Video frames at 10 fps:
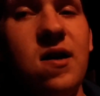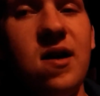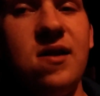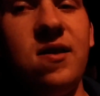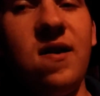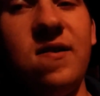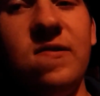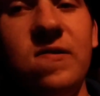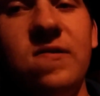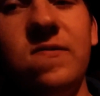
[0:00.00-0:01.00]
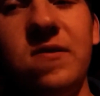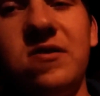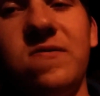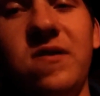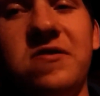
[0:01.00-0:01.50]
headliner
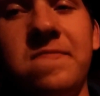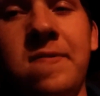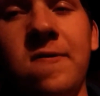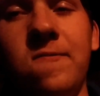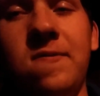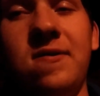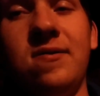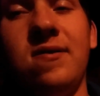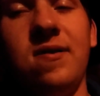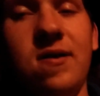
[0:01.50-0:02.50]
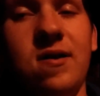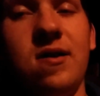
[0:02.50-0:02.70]
restoration part one.